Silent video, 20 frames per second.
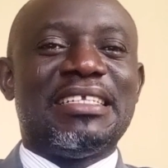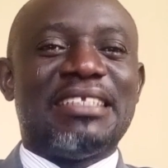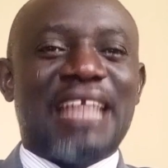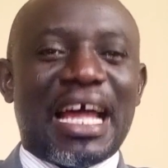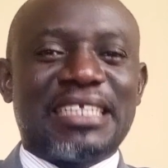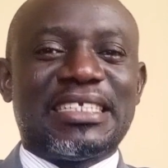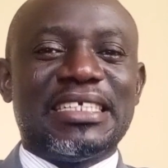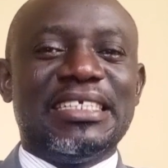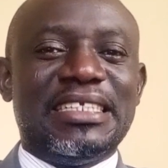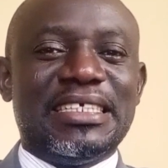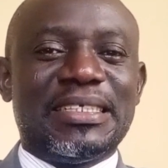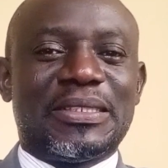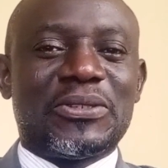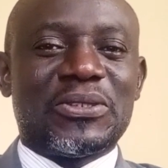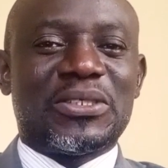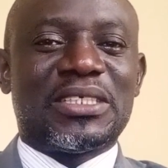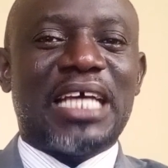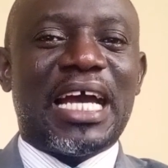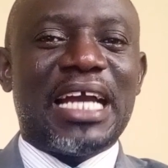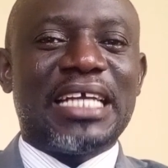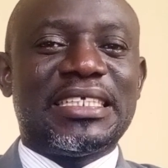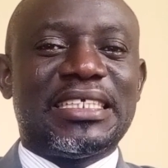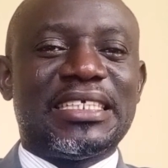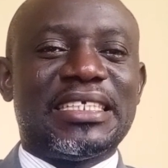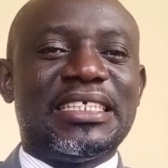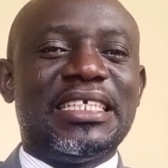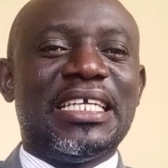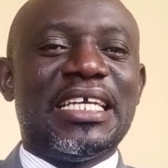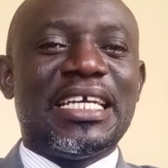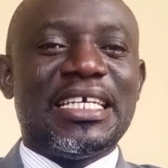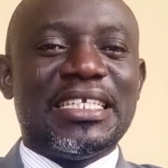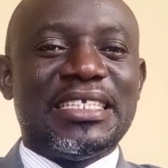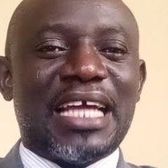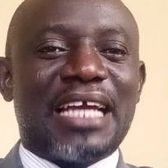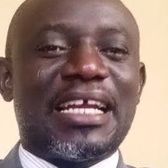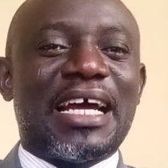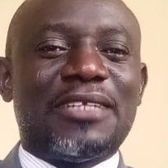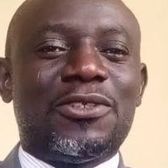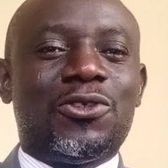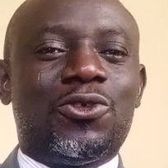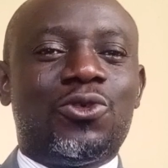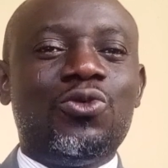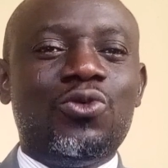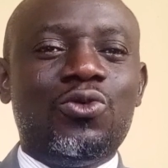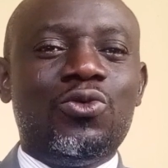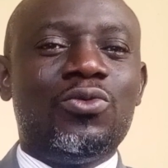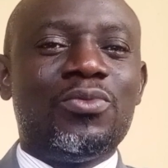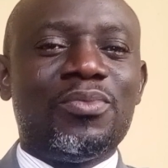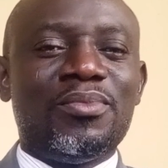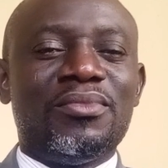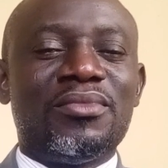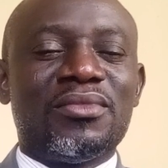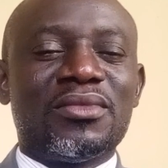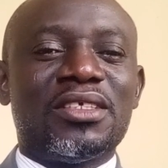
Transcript: That in the society there are two,